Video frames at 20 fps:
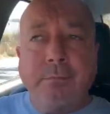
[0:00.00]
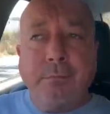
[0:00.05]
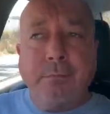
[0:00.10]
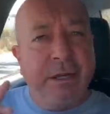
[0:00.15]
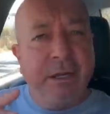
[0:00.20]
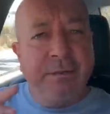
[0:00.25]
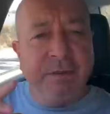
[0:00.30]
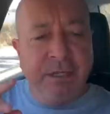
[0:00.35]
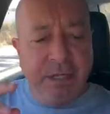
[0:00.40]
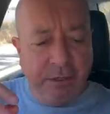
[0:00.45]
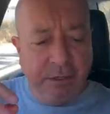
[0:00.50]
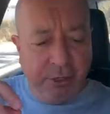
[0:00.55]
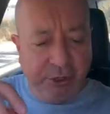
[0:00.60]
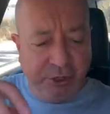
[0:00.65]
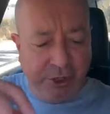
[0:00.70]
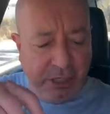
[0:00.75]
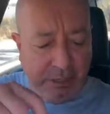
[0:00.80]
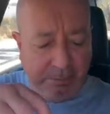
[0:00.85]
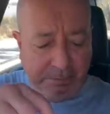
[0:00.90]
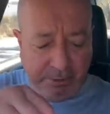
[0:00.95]
Even though the
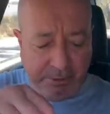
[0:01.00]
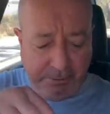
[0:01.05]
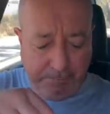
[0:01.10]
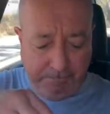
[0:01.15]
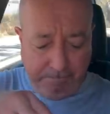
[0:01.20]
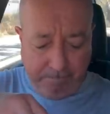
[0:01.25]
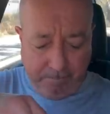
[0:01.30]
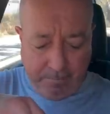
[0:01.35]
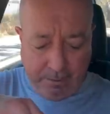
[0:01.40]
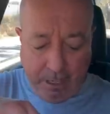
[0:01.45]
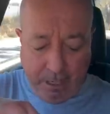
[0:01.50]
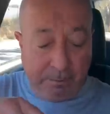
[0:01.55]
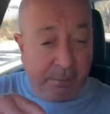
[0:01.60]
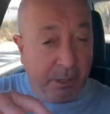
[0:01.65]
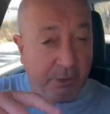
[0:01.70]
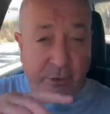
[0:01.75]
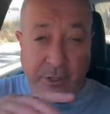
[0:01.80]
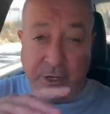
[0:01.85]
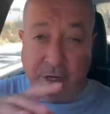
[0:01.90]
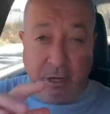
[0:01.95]
chips, I'm
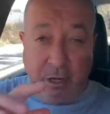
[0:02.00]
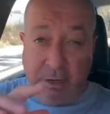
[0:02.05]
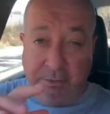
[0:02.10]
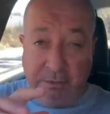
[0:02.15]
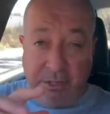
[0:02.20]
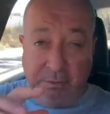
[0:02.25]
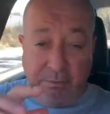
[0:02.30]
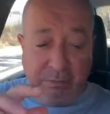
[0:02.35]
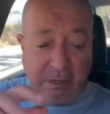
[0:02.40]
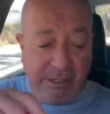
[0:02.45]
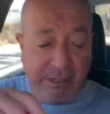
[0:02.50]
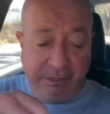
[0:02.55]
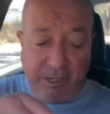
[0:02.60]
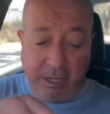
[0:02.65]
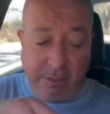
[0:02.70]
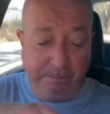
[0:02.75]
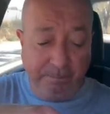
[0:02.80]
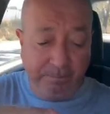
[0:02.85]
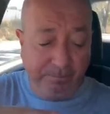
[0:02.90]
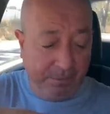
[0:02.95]
not trying to hype this place
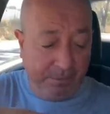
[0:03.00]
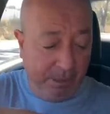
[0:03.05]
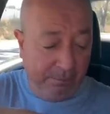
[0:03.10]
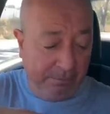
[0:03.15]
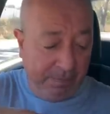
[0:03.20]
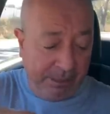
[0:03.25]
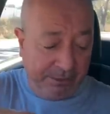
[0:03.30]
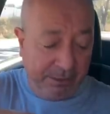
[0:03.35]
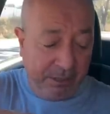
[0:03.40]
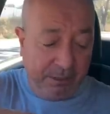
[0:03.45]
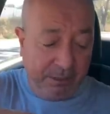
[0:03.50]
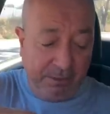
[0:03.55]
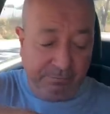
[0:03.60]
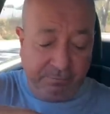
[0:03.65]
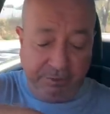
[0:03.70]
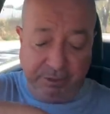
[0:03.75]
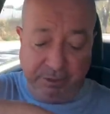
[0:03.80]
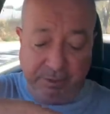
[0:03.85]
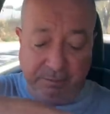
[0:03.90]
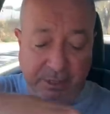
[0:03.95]
up. It makes no
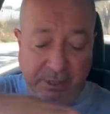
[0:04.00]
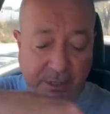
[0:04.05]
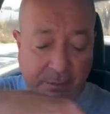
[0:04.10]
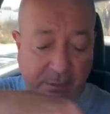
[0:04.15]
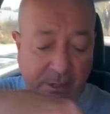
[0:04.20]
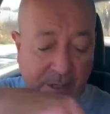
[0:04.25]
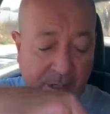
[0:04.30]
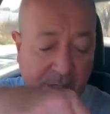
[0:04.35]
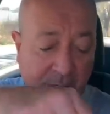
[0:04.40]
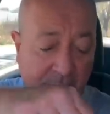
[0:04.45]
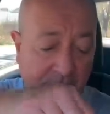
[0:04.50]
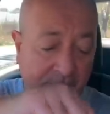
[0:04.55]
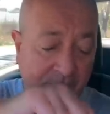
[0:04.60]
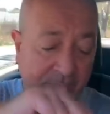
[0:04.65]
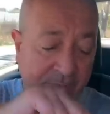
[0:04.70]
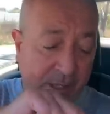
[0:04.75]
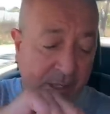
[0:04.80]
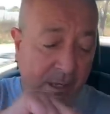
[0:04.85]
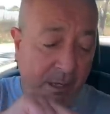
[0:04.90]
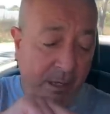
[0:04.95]
difference to me whether
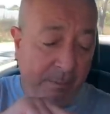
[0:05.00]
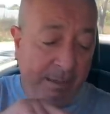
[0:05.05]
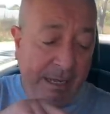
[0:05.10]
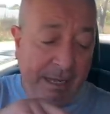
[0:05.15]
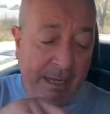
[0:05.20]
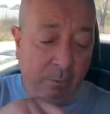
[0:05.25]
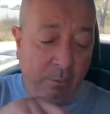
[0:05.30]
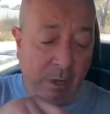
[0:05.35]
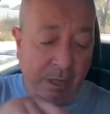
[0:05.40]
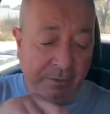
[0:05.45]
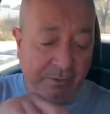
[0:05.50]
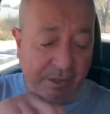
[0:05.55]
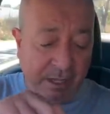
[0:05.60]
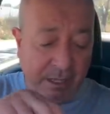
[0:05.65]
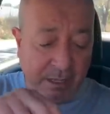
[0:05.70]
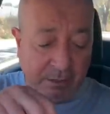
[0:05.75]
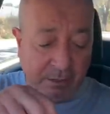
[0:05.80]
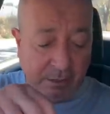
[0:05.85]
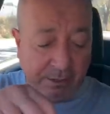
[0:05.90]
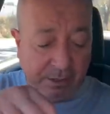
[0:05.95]
I bag one
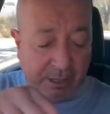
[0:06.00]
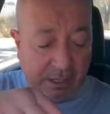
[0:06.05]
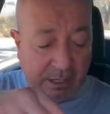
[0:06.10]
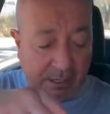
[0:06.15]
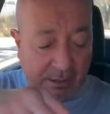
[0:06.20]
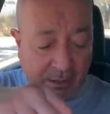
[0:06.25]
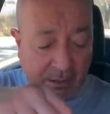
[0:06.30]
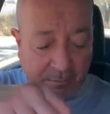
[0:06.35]
thing and not the other.